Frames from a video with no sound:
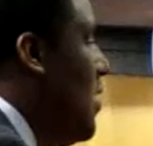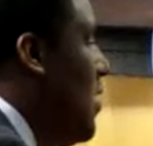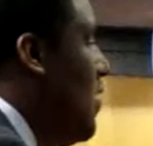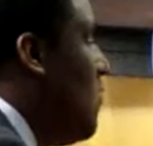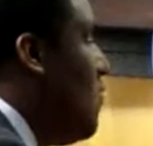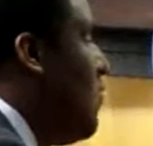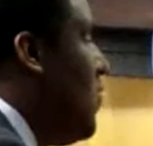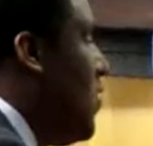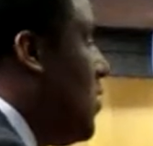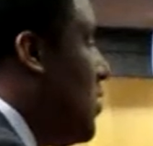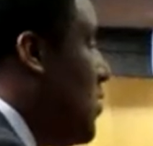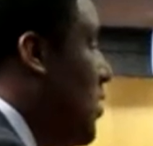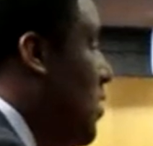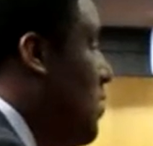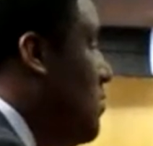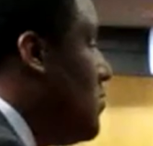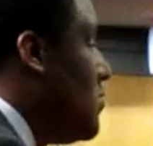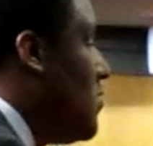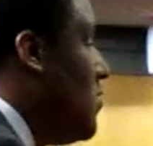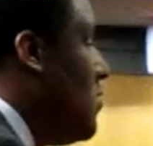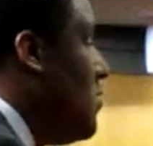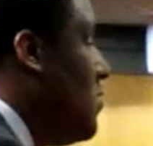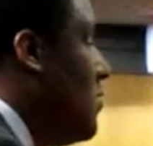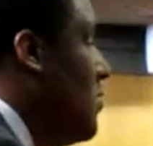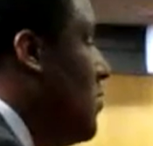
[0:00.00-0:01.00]
if we close
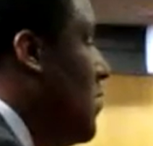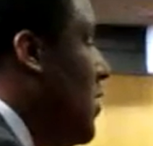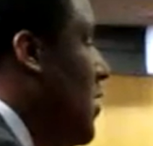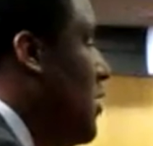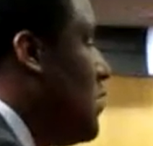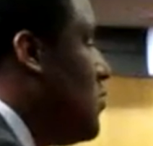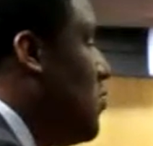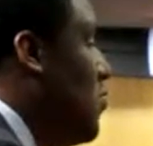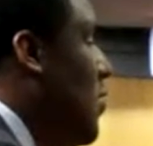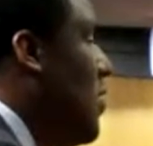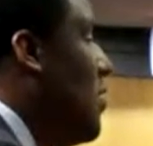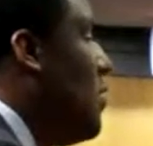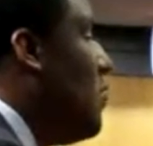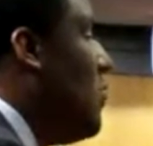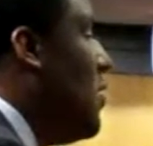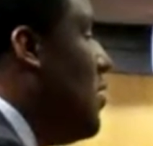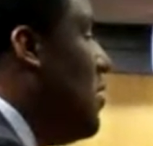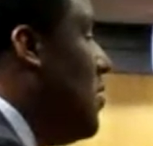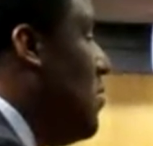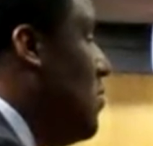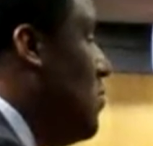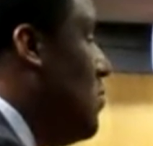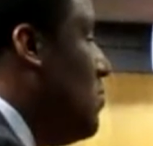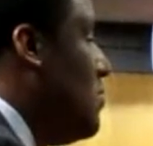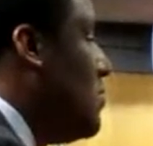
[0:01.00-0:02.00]
it, is what do we
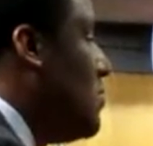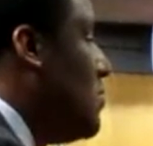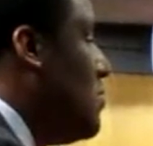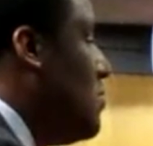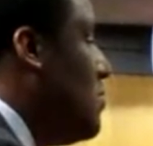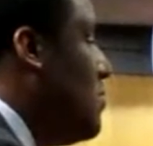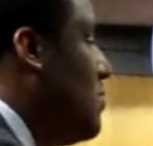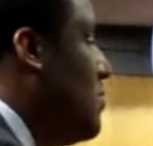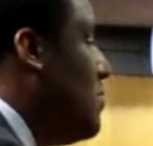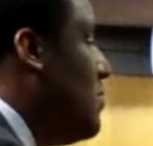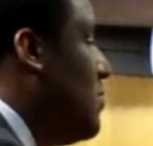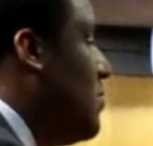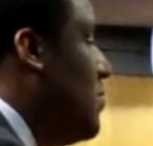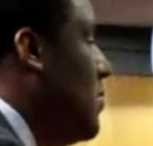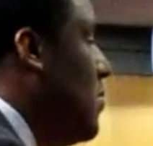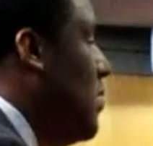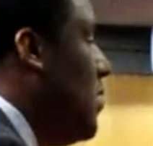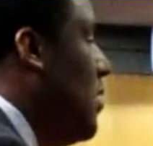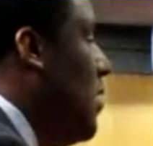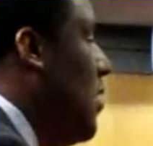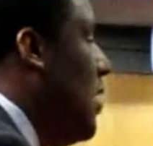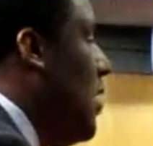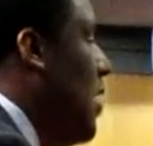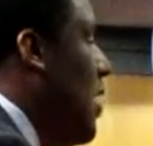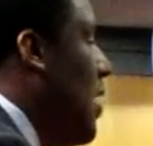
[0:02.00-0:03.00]
lose?
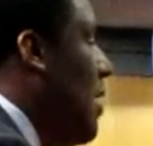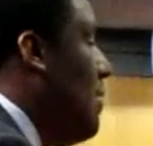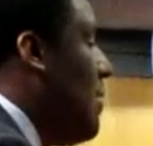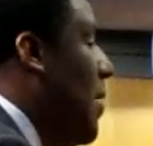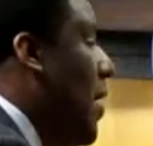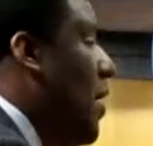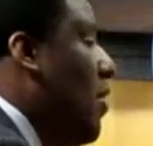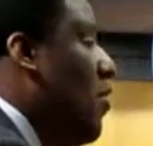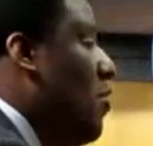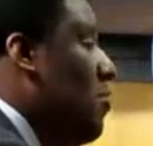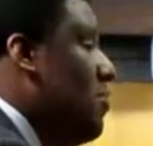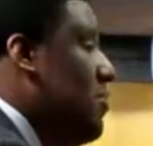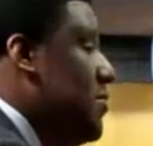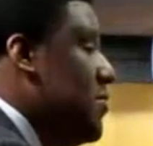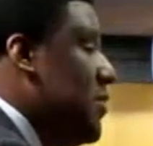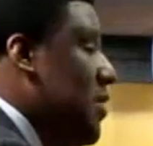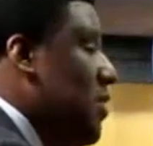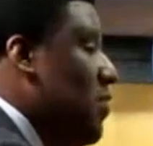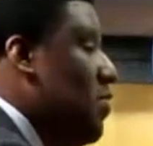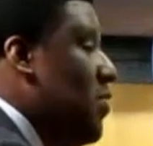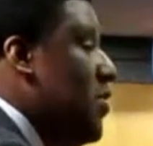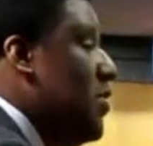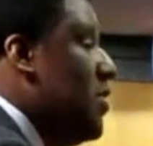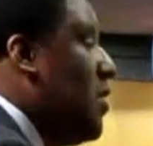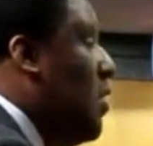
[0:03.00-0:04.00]
And my hope is
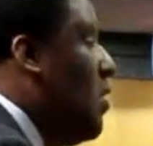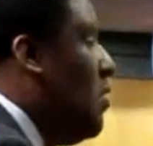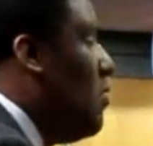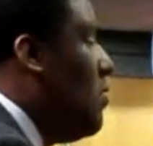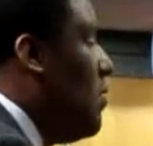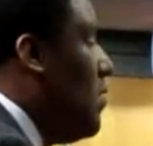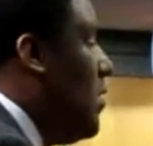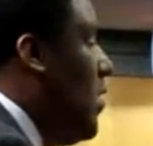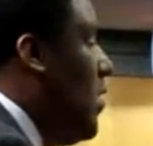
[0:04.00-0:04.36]
that we don't